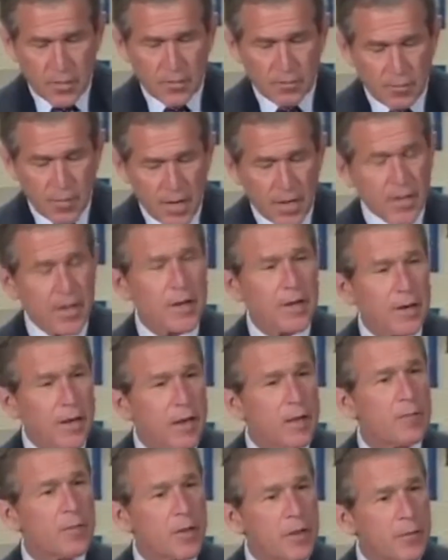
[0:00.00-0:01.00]
make a
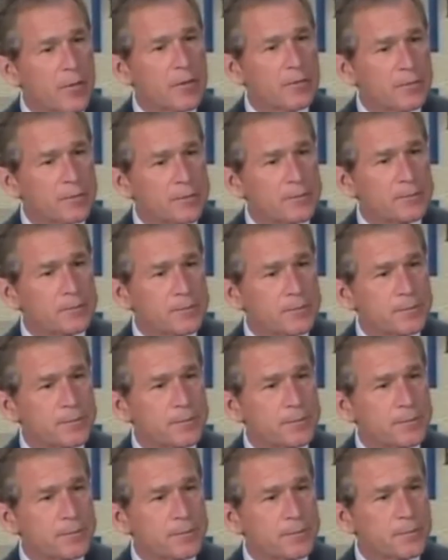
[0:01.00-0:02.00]
down payment.
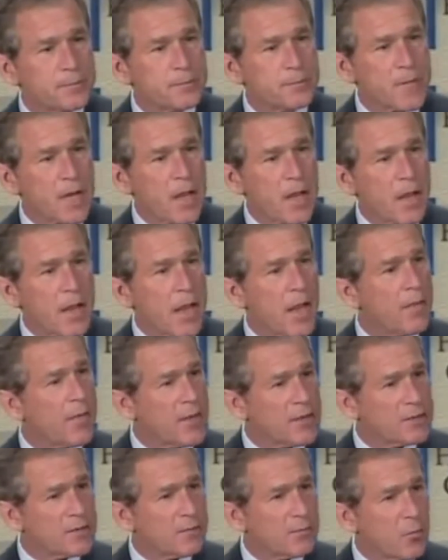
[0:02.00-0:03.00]
And
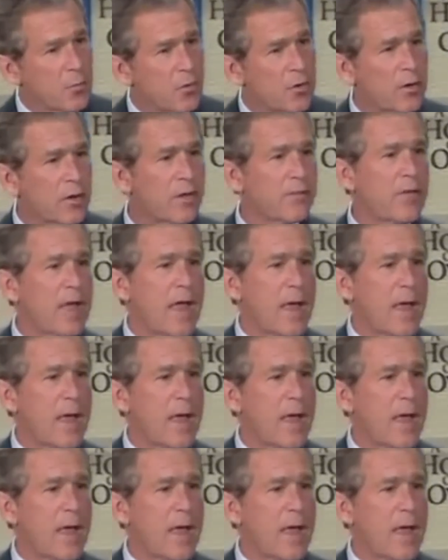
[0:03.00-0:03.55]
that's important.